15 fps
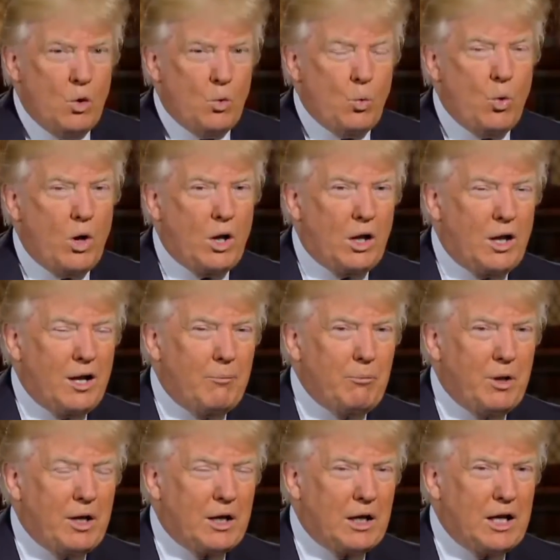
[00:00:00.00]
Well, I'm
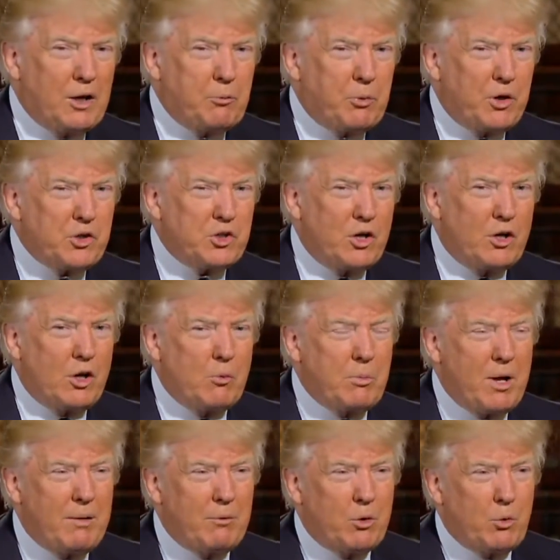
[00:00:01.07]
not like President
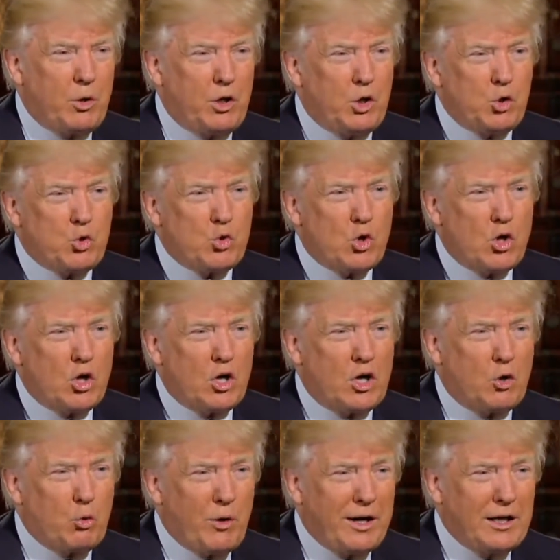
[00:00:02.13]
Obama, where you draw
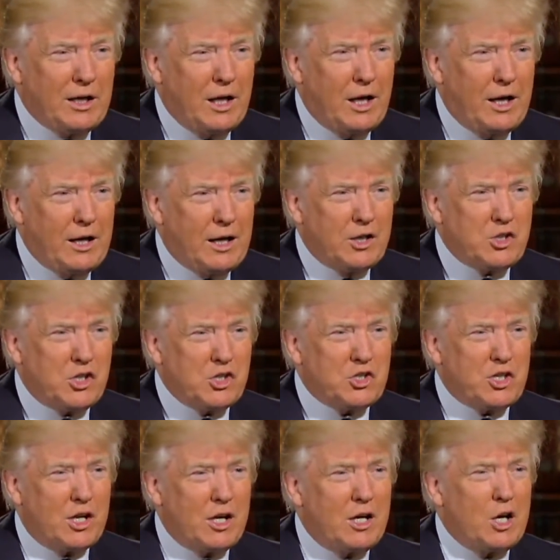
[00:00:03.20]
a red line, as he
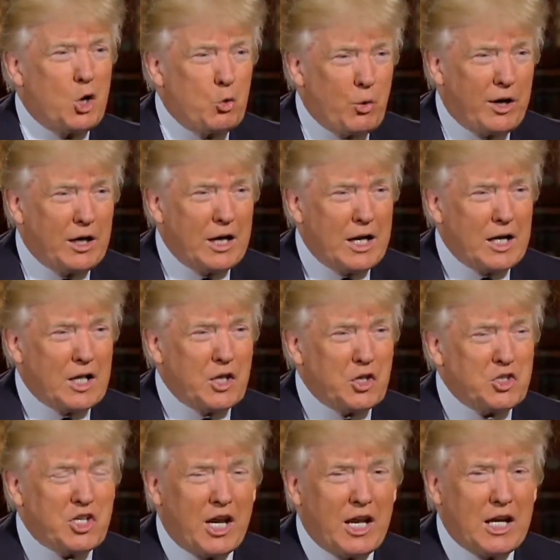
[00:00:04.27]
said, a red line in the
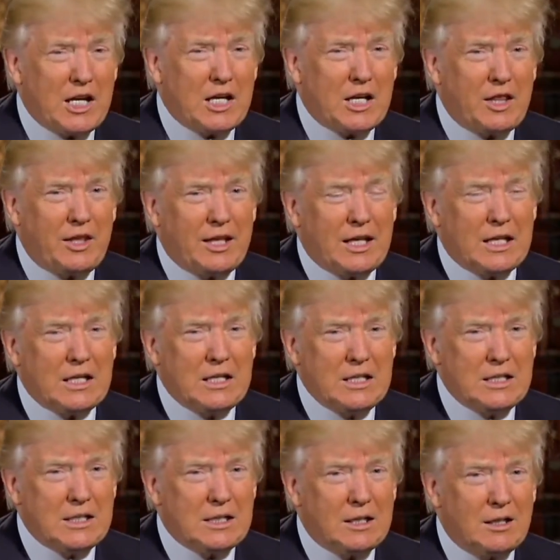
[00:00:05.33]
sand, and then
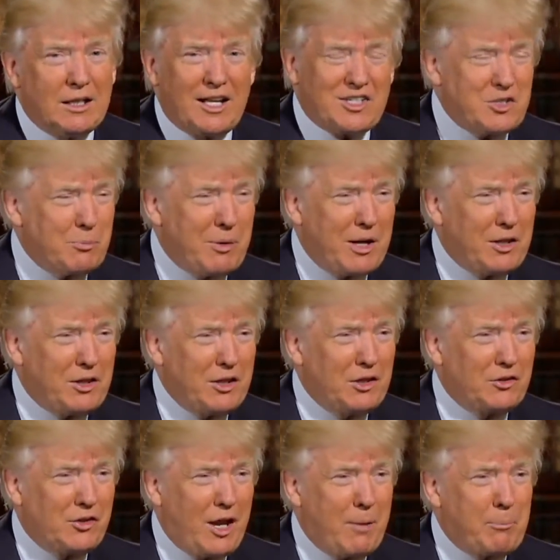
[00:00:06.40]
lots of bad
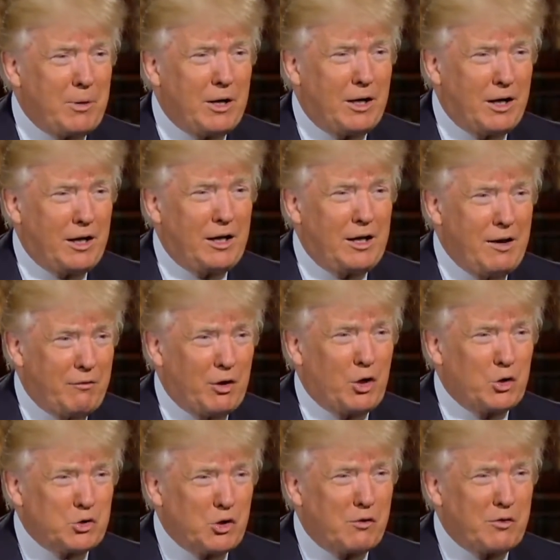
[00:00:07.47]
things happen, and he never
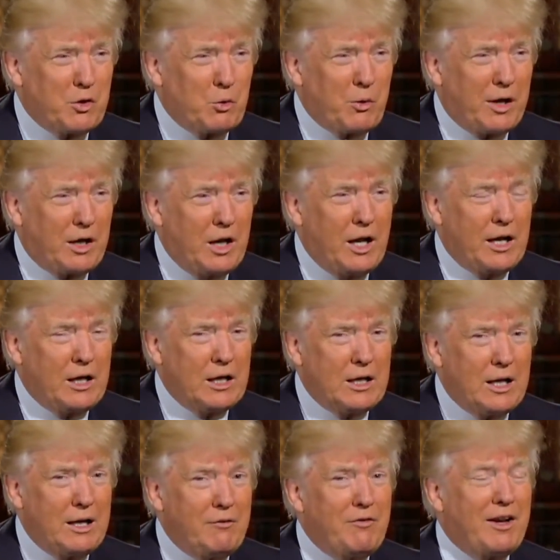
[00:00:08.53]
goes over the red line.
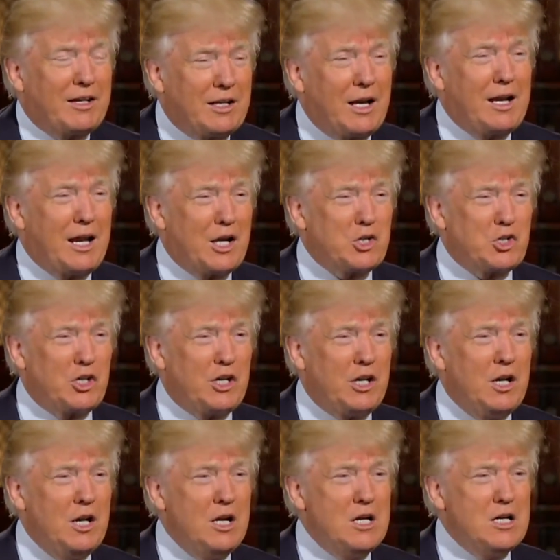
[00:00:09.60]
In fact, I
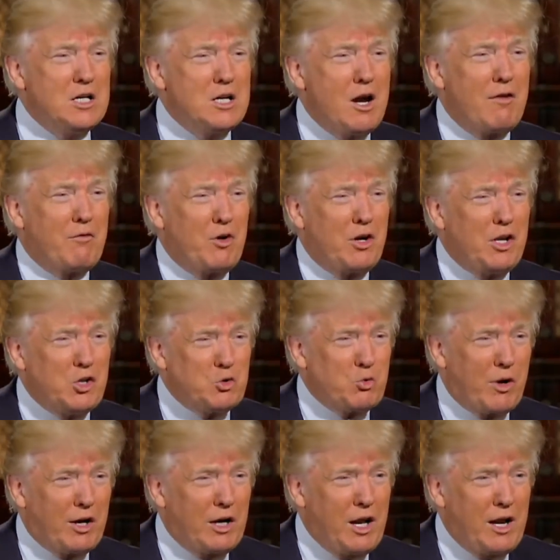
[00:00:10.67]
actually covered his
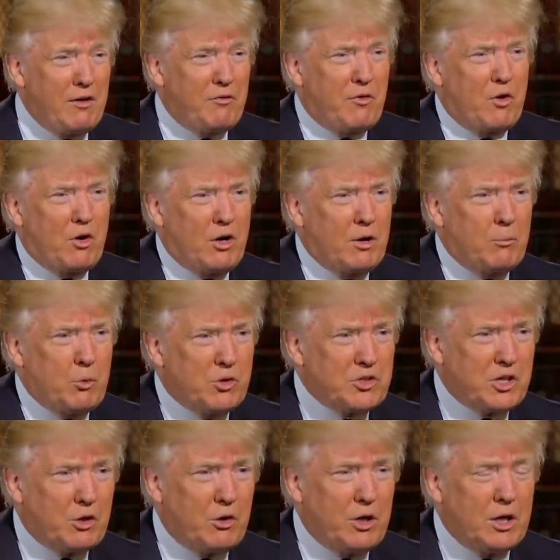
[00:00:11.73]
red line for him with
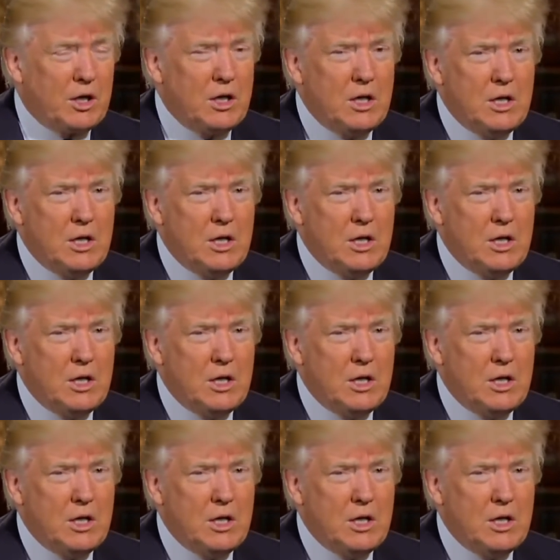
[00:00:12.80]
Syria.